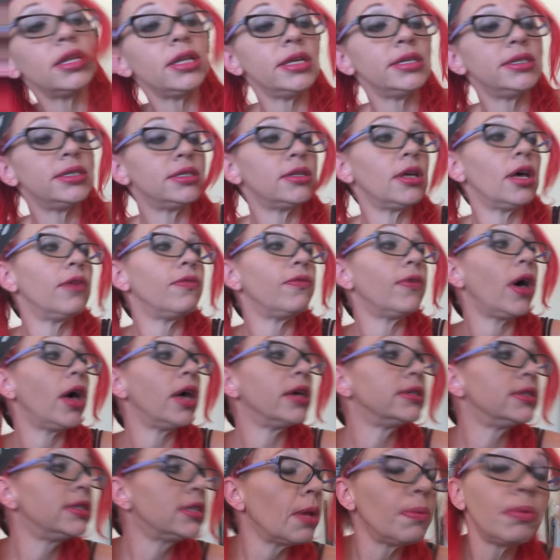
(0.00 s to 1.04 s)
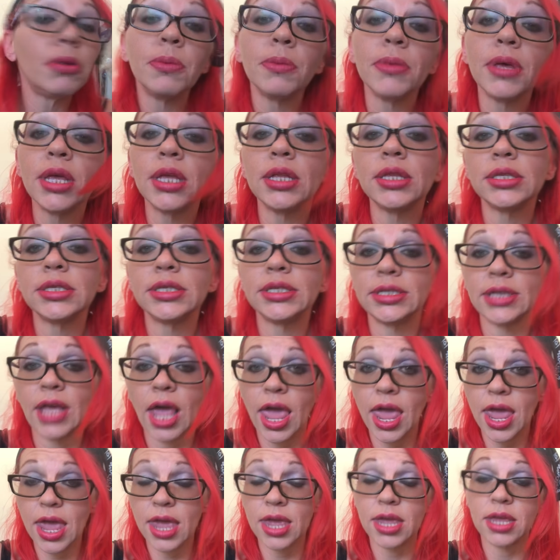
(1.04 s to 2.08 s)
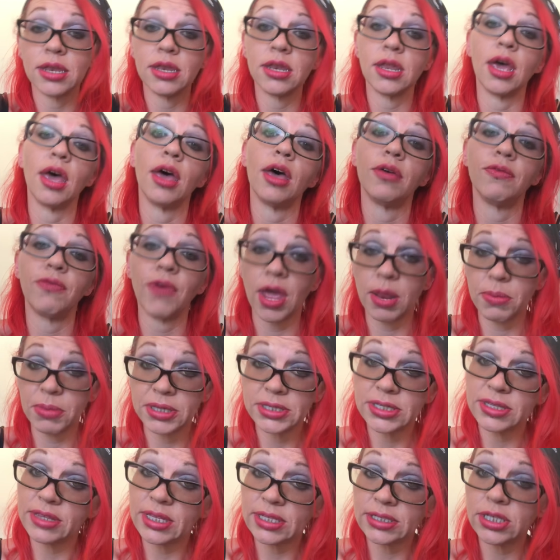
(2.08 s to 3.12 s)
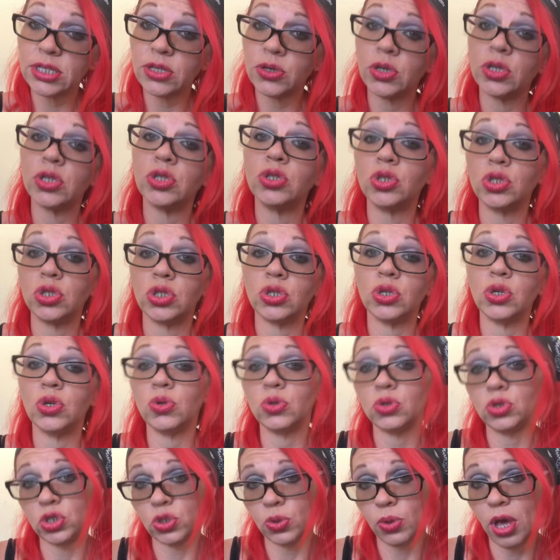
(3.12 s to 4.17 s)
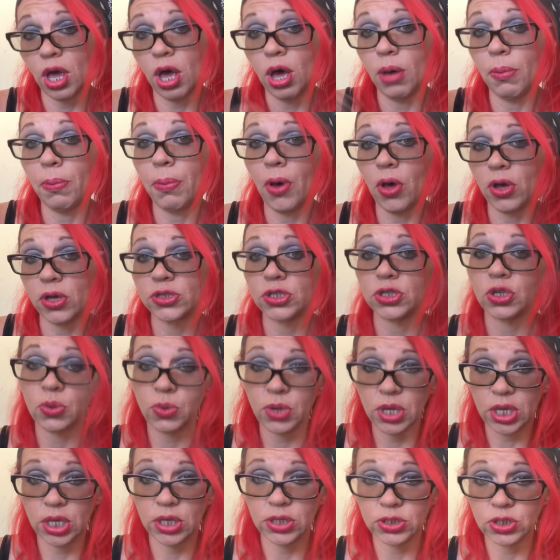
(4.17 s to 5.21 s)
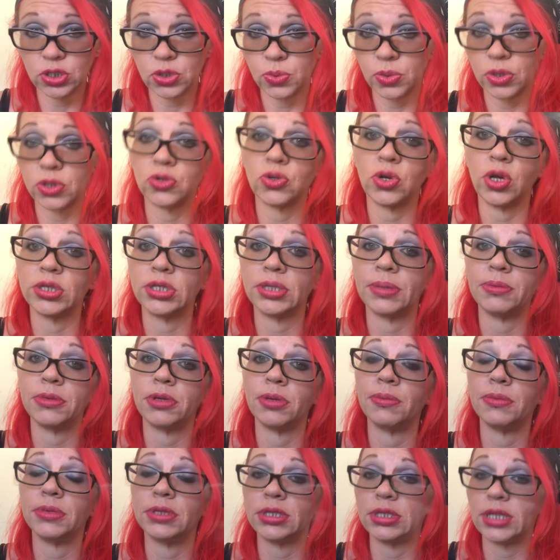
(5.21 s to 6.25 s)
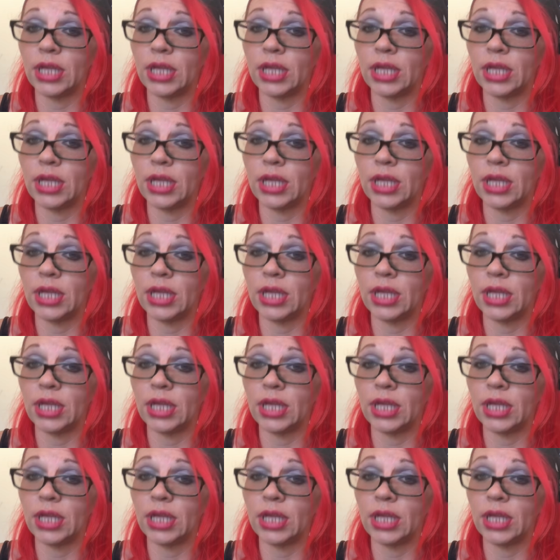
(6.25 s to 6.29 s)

a list of supplements and vitamins and things that you can do to help also ease your withdrawal symptoms.